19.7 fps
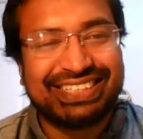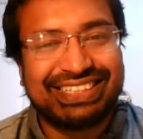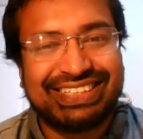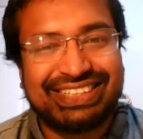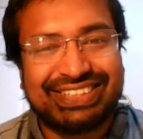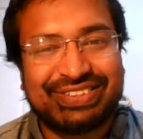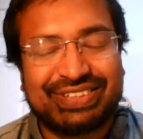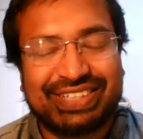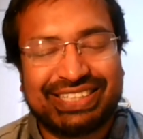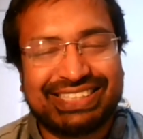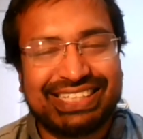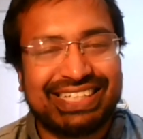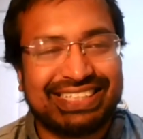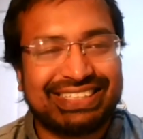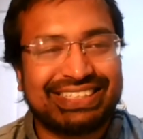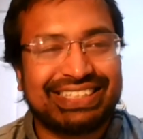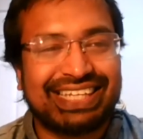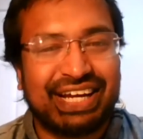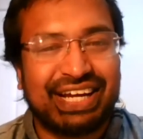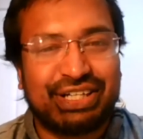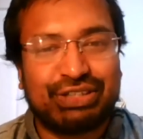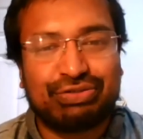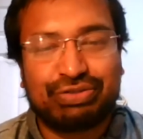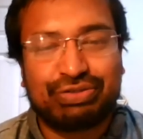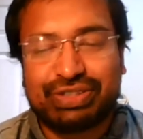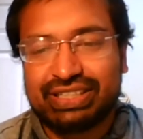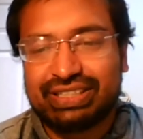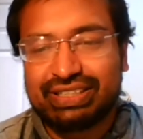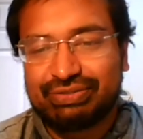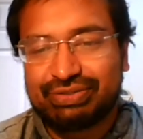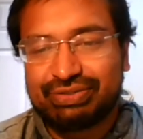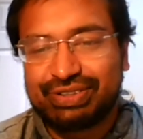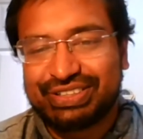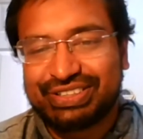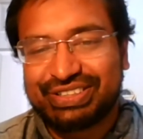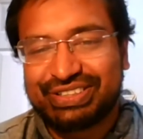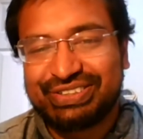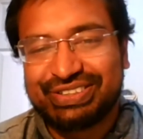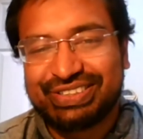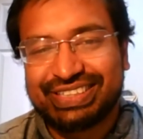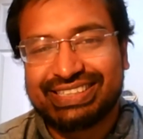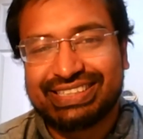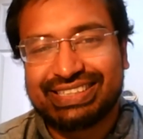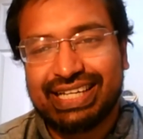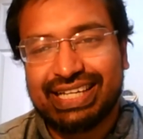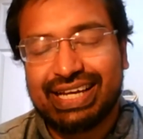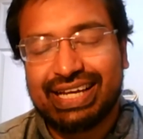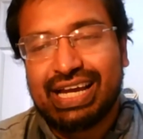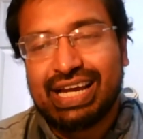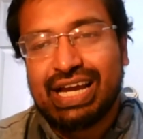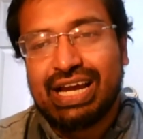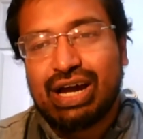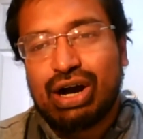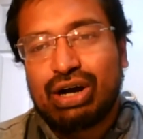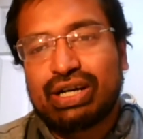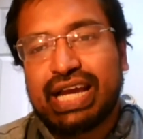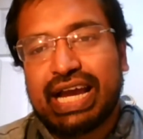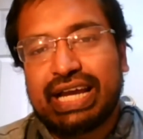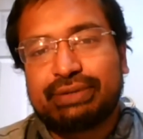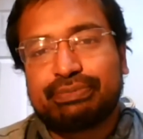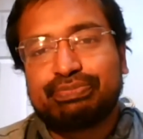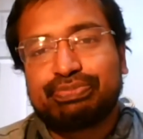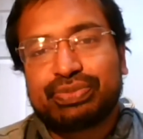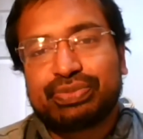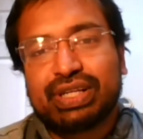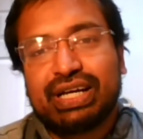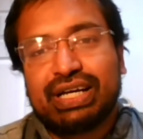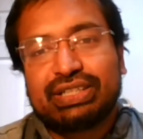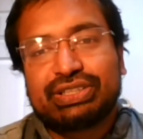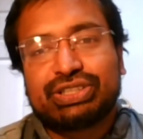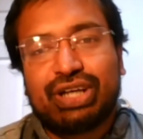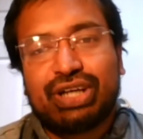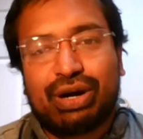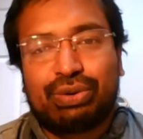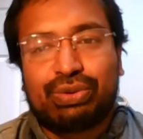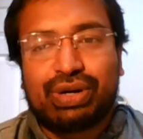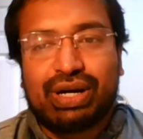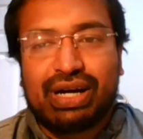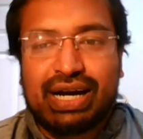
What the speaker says: otherwise it gets scary for the tutors. Okay. So